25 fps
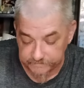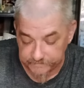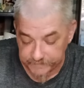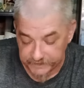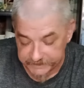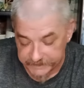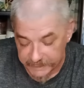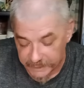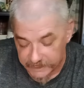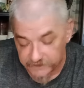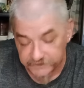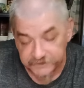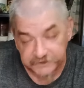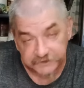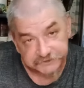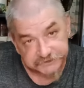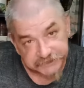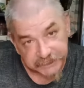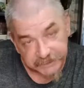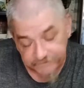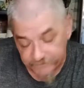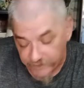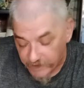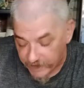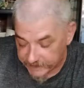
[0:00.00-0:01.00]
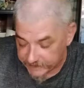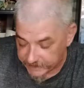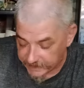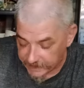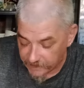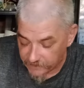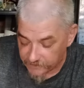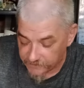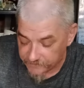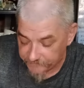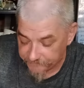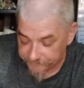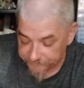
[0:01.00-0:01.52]
Potatoes are cheap right
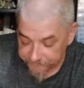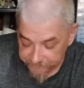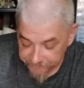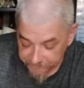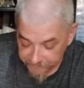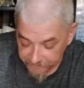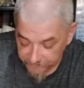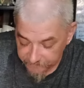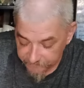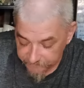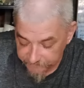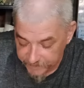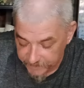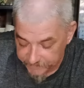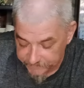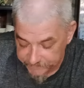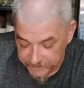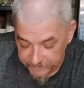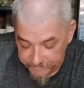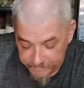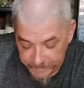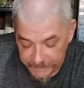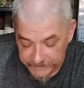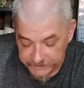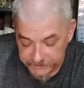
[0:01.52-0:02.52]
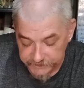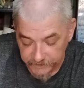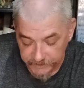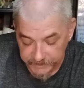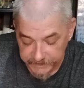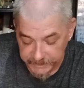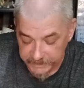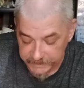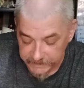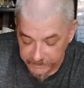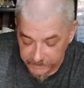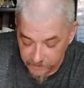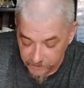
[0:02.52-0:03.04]
now, 50 peso
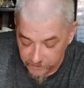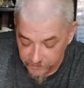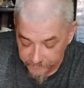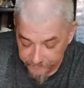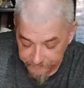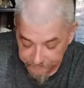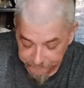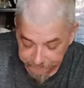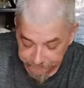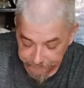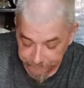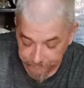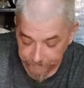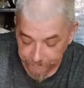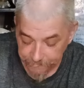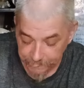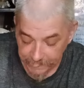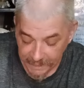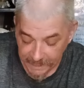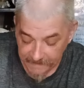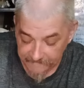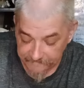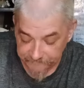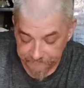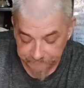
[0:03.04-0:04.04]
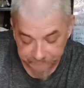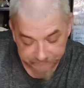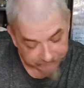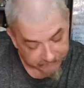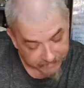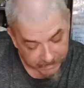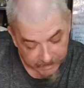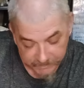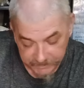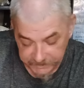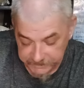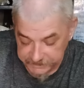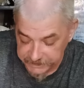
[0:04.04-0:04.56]
a kilo,
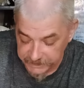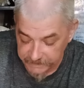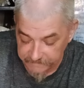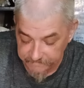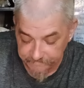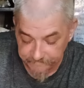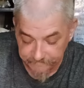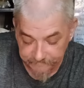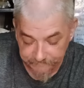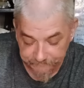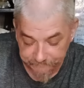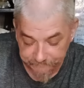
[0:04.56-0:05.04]
very cheap.